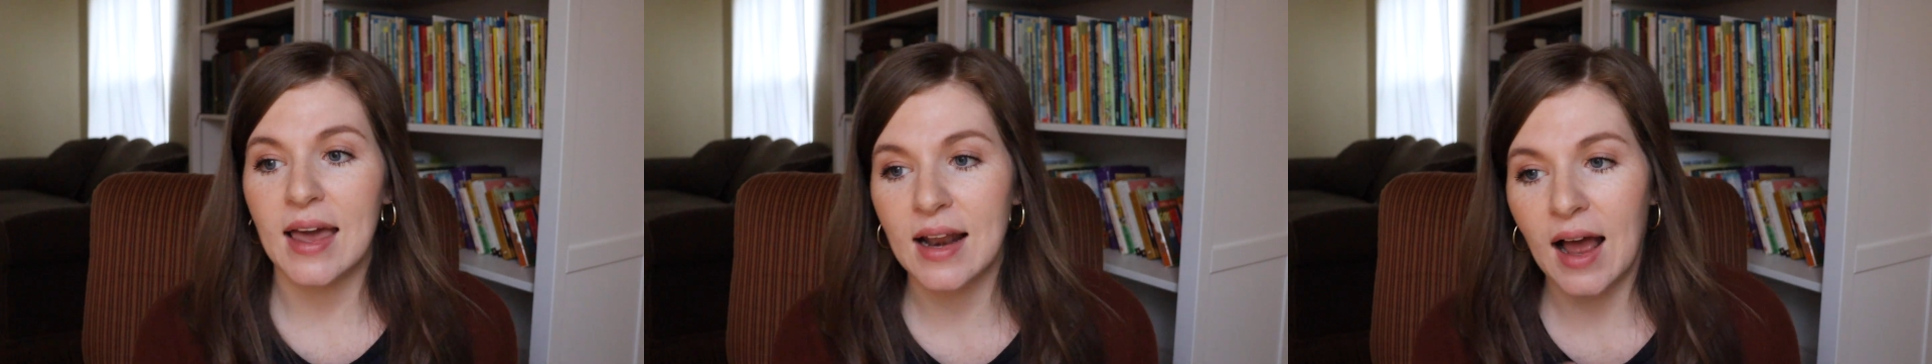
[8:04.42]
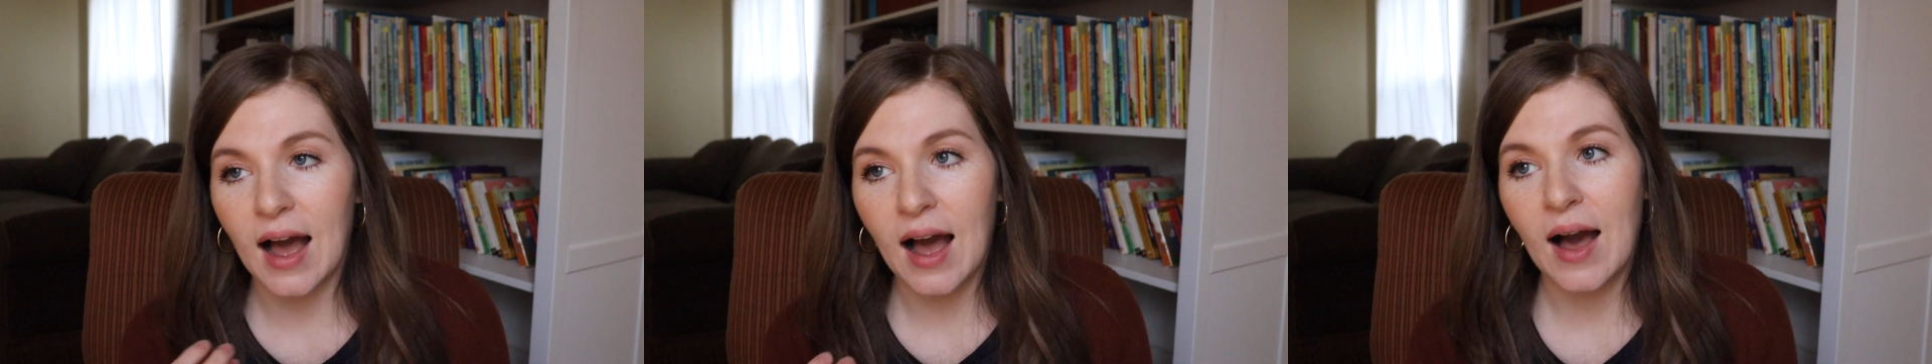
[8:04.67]
And
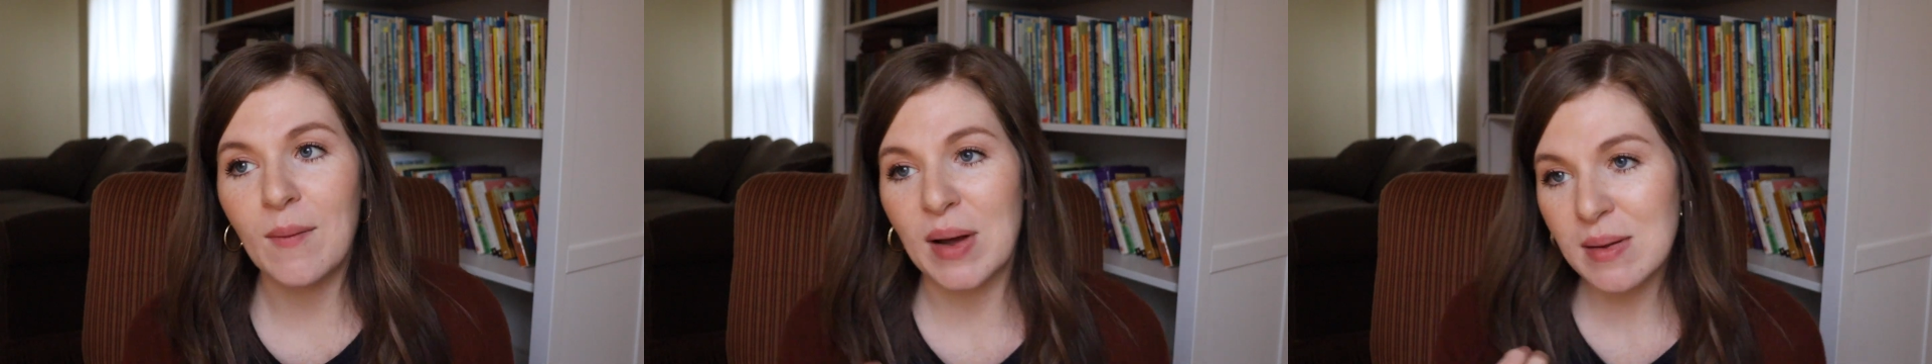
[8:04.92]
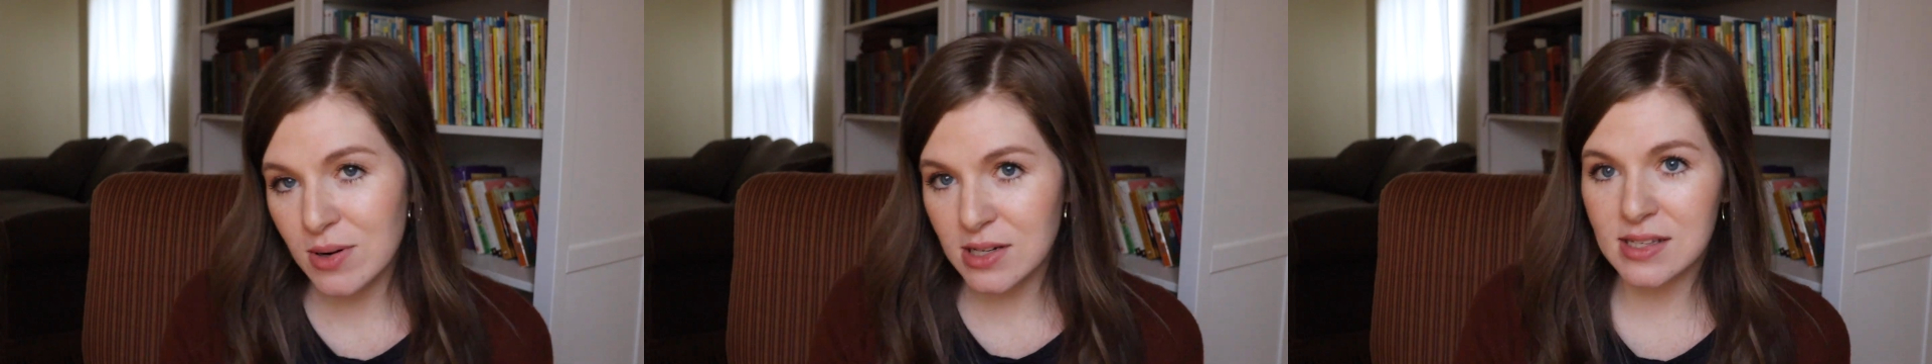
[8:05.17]

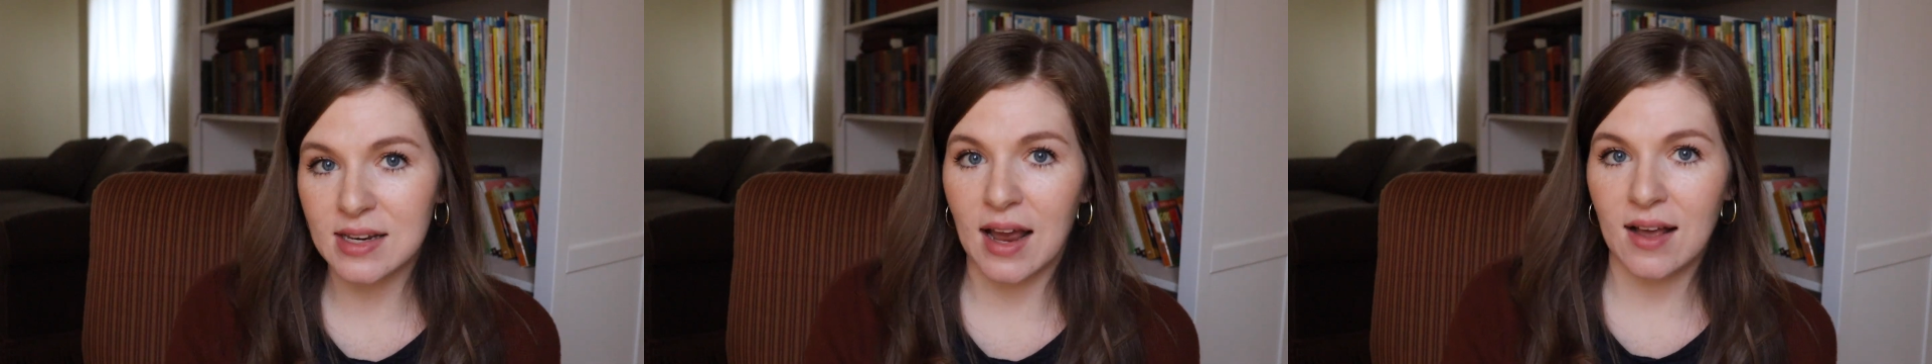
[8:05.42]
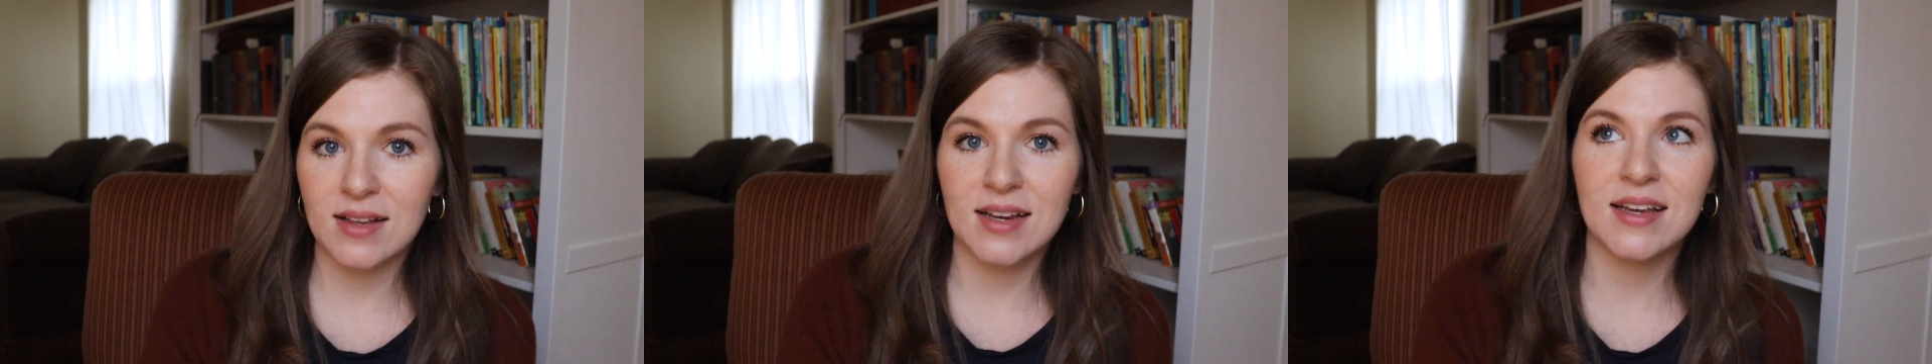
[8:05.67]
my
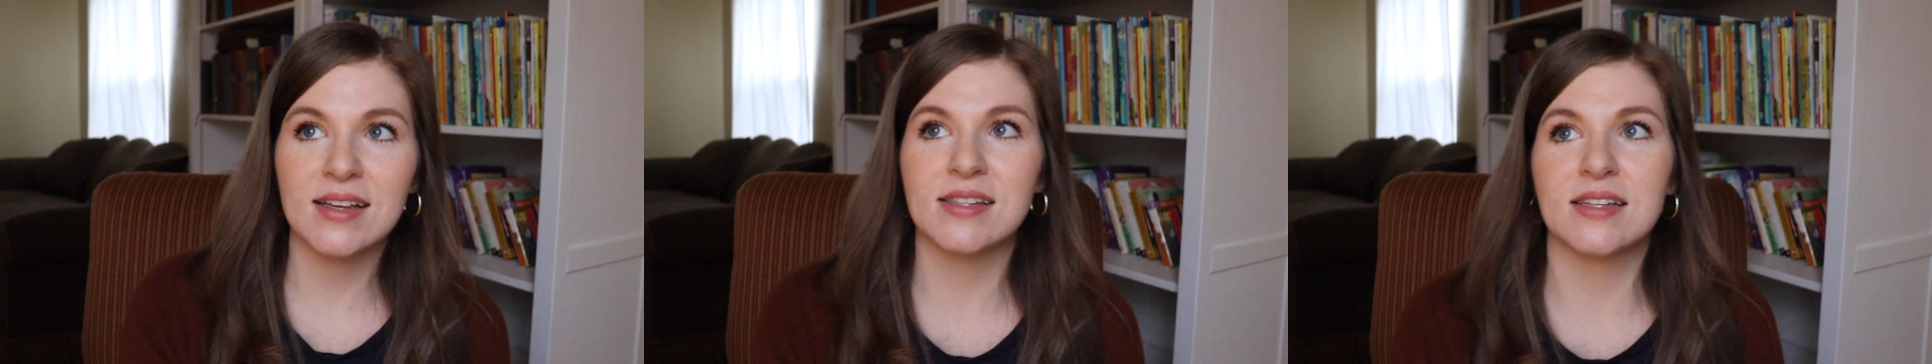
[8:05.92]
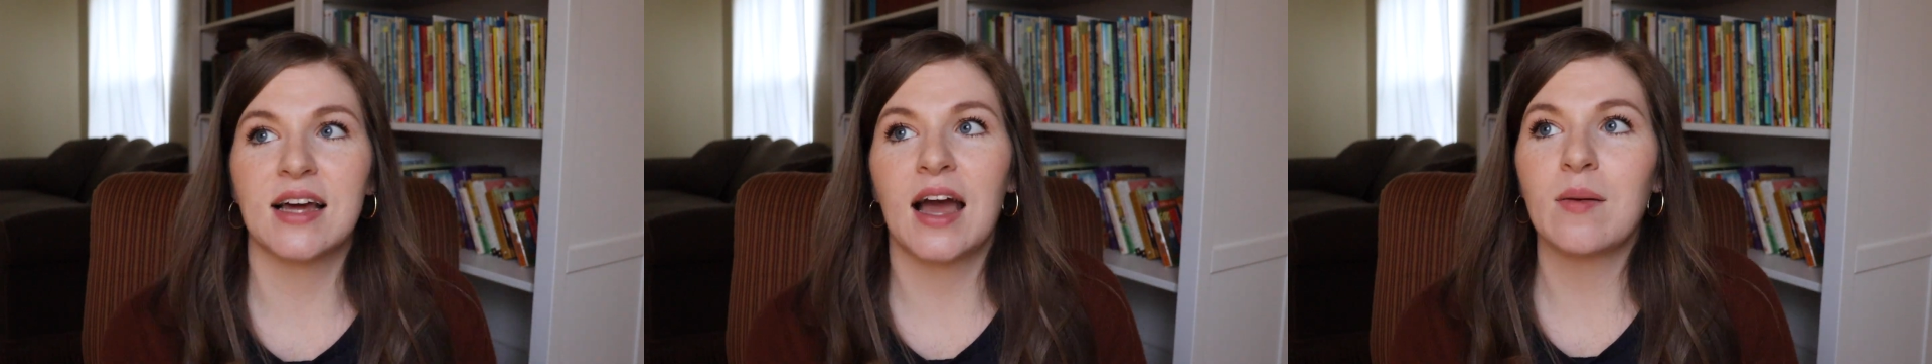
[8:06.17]
personality is
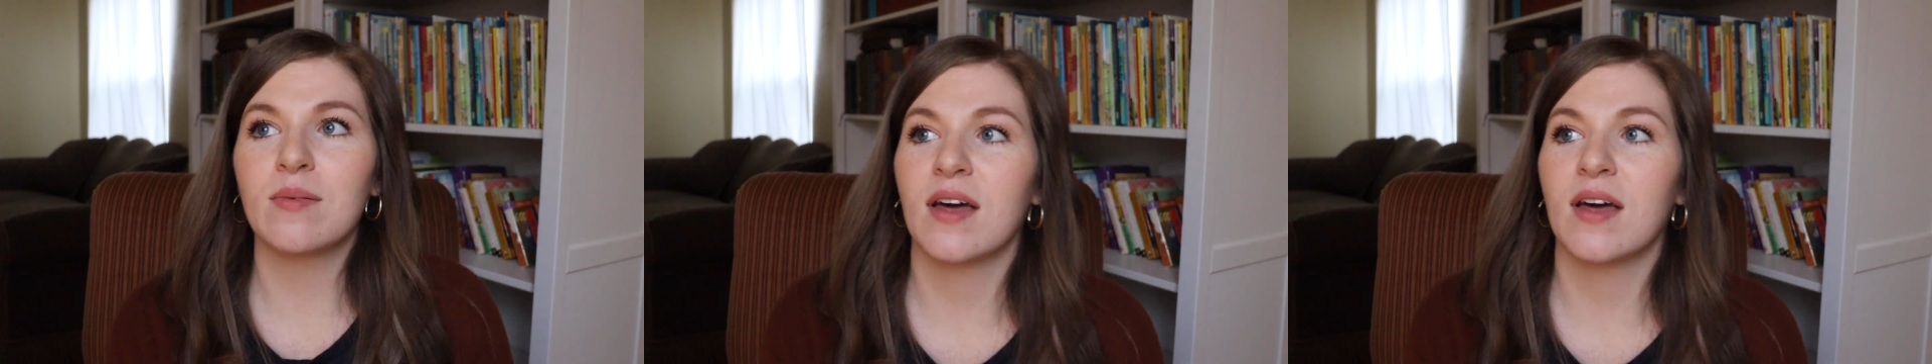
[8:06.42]
the type